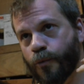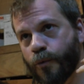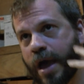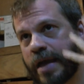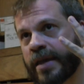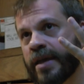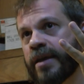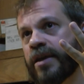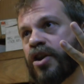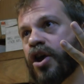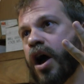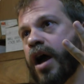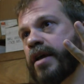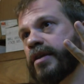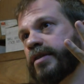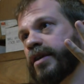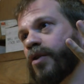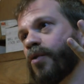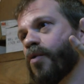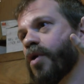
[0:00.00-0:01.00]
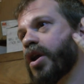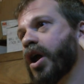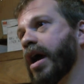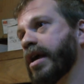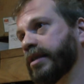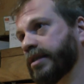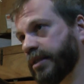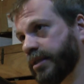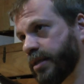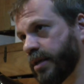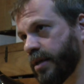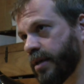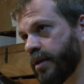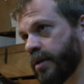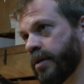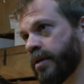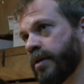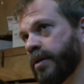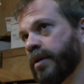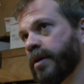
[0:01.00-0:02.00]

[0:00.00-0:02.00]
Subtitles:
recognizing what I see,